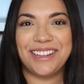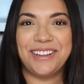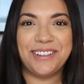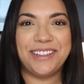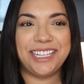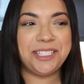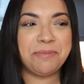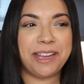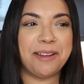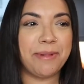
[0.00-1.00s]
So it's
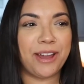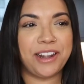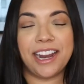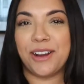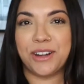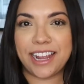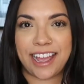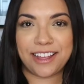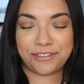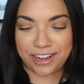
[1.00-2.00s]
been about an hour and a
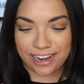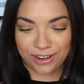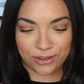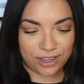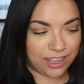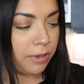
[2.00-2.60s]
half now,